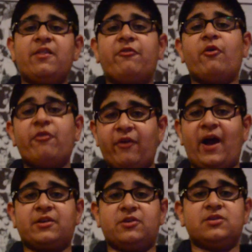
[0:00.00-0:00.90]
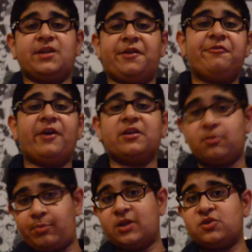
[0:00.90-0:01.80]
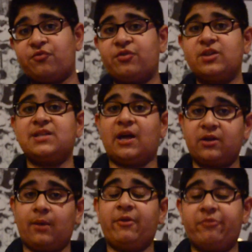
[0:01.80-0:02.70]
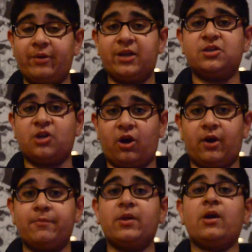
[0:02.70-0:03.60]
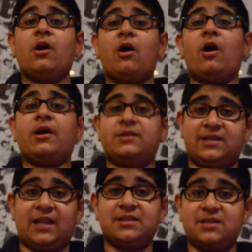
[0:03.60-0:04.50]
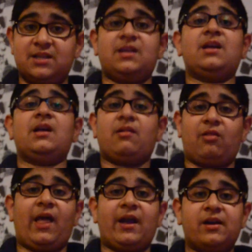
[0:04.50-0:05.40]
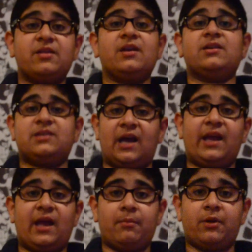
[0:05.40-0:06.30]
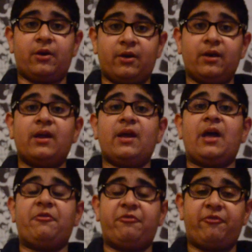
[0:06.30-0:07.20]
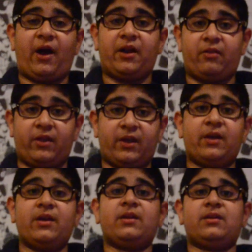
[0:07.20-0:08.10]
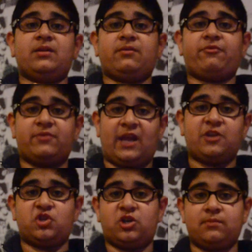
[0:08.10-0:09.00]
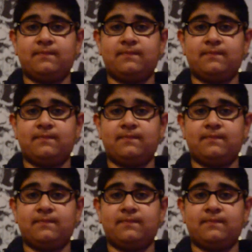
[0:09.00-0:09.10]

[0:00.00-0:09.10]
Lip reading: the 4 factors that affect the pitch of the sound coming from a guitar are density, length, diameter, and finally, tension.